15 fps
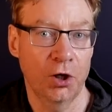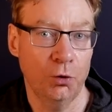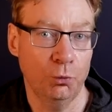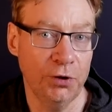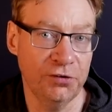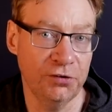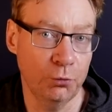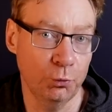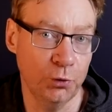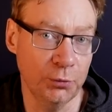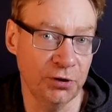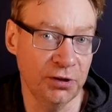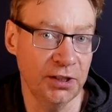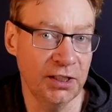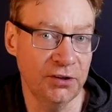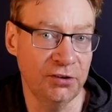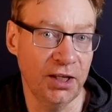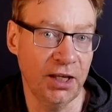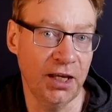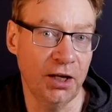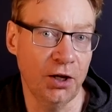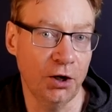which we would need to
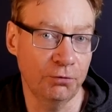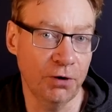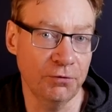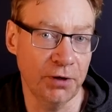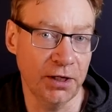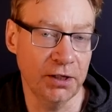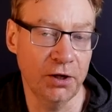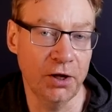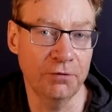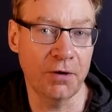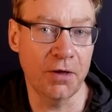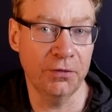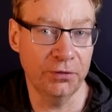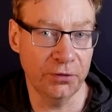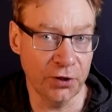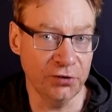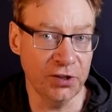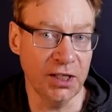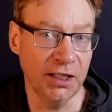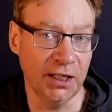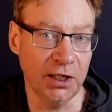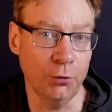hit a run rate of
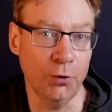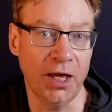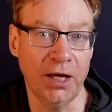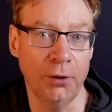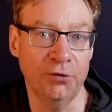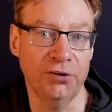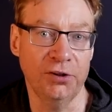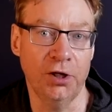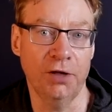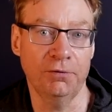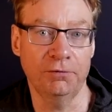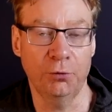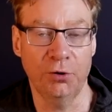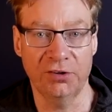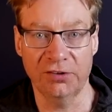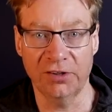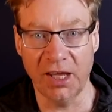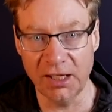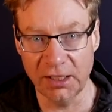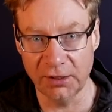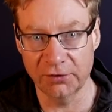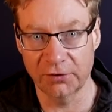30 gigawatt hours a year for
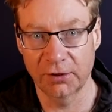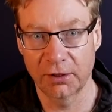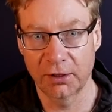4680s,